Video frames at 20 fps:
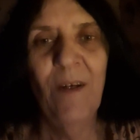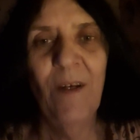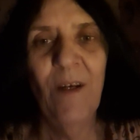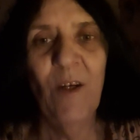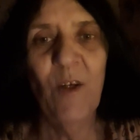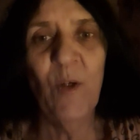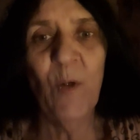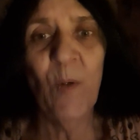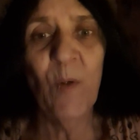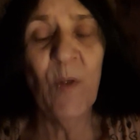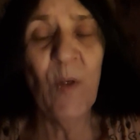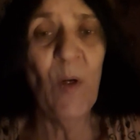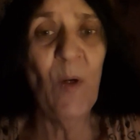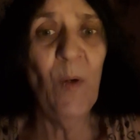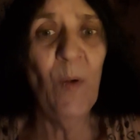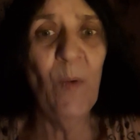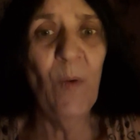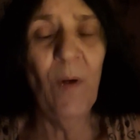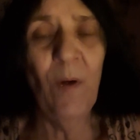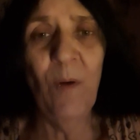And she goes,
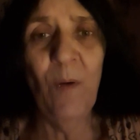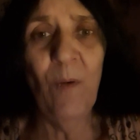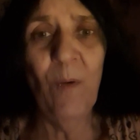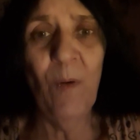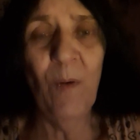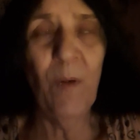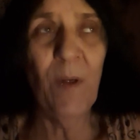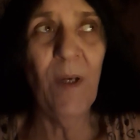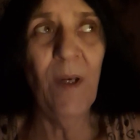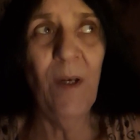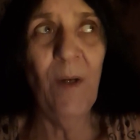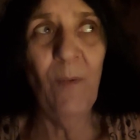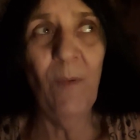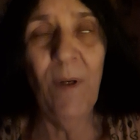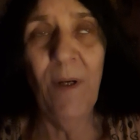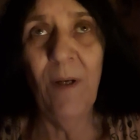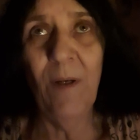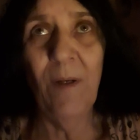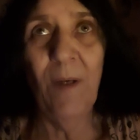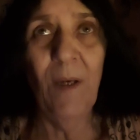oh, oh, okay,
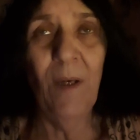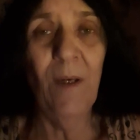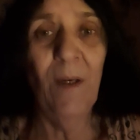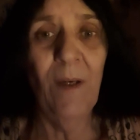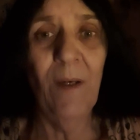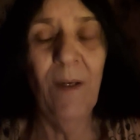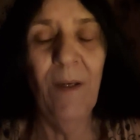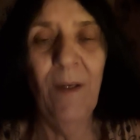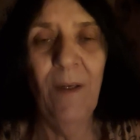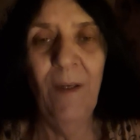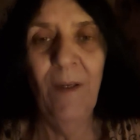well, uh,